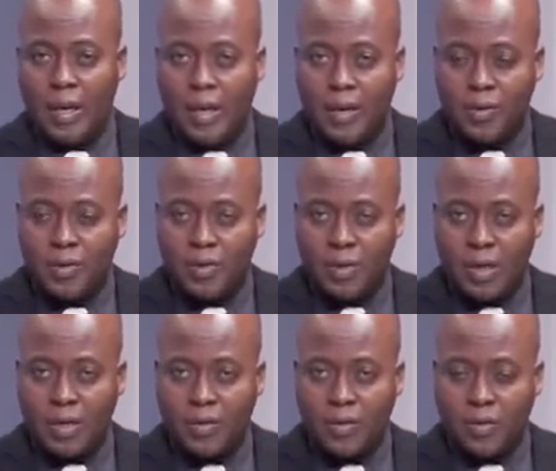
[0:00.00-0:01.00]
And
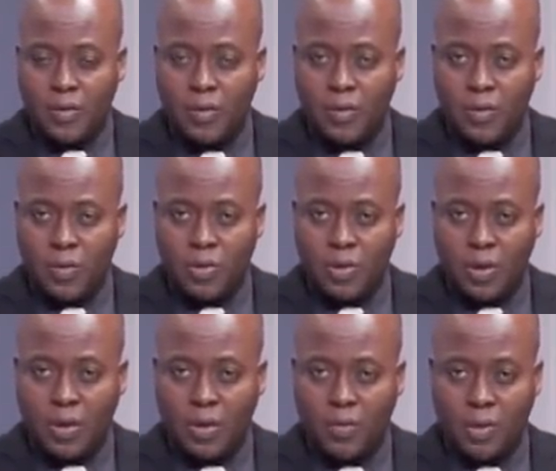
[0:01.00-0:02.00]
tonight, you know,
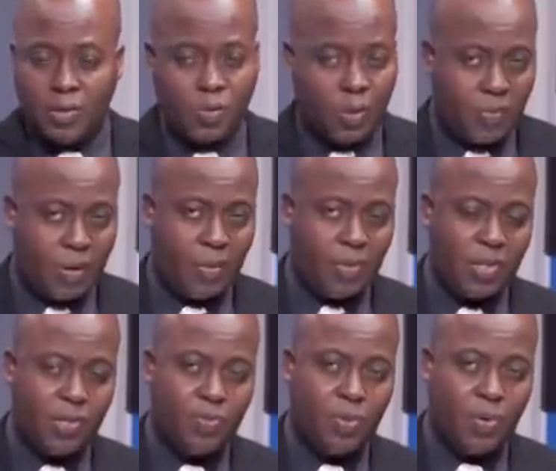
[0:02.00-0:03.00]
usually once we've got
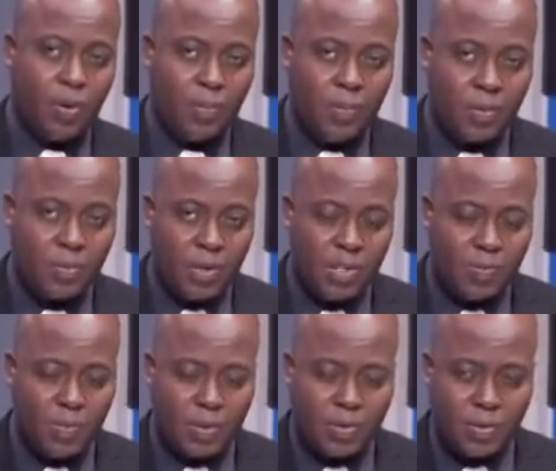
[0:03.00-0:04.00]
this program, it really
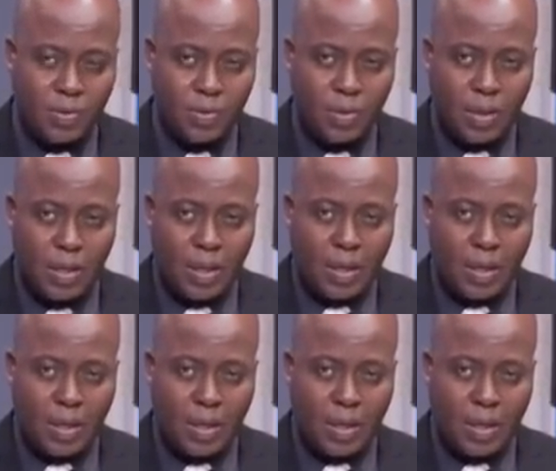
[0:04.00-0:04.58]
speaks to